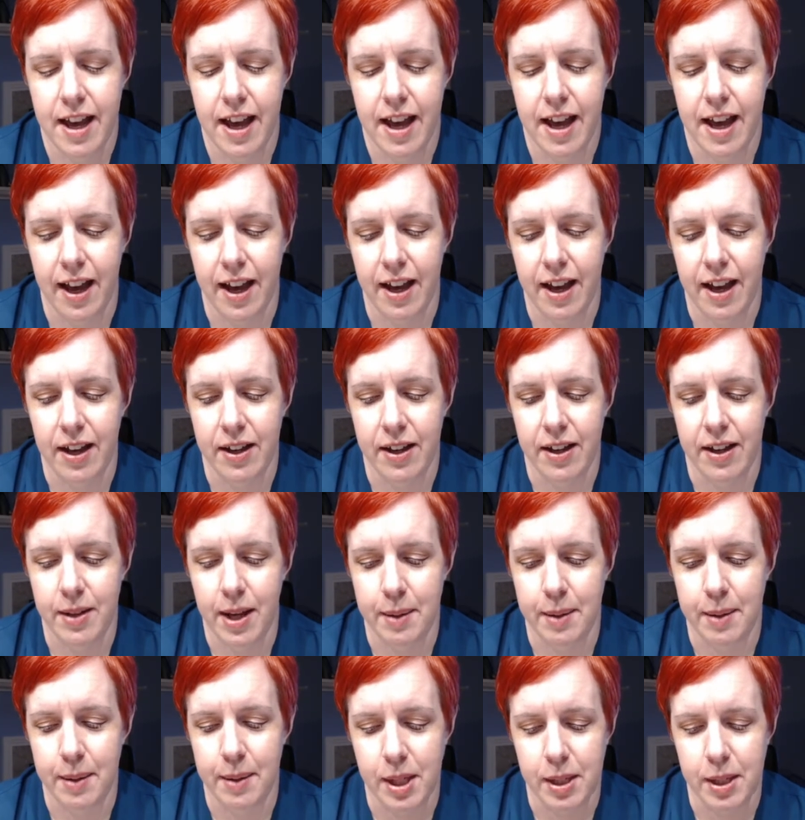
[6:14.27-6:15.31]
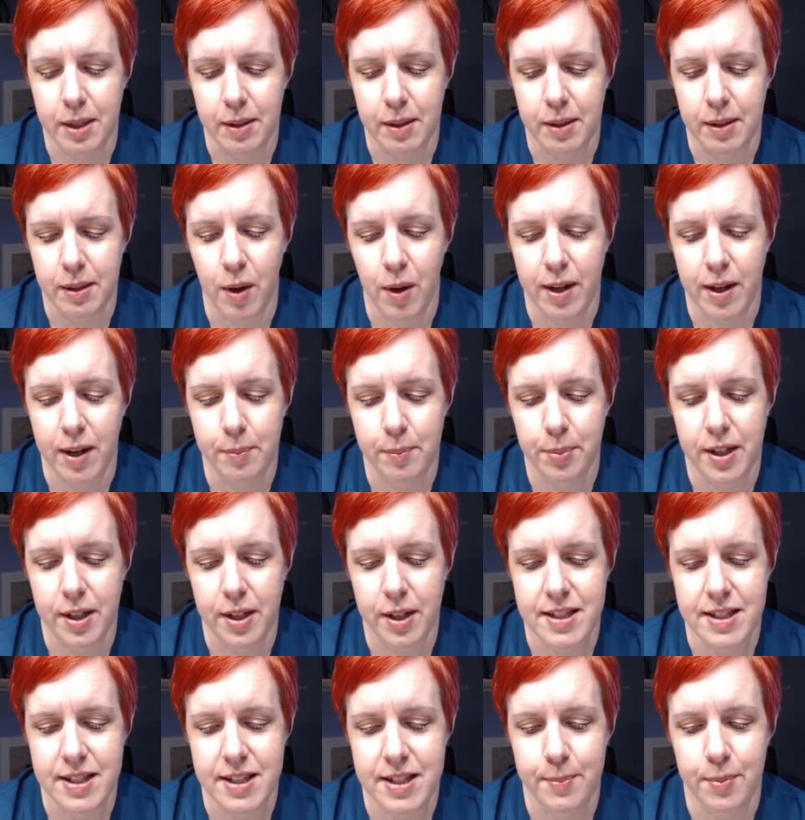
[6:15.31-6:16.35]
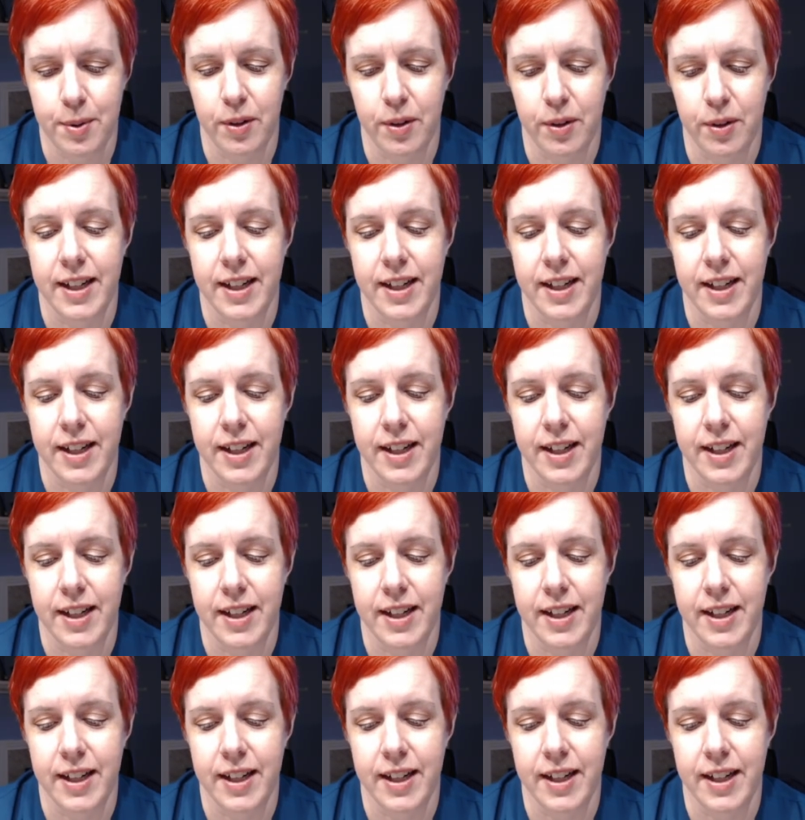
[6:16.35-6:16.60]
I'm gonna want to put the zipper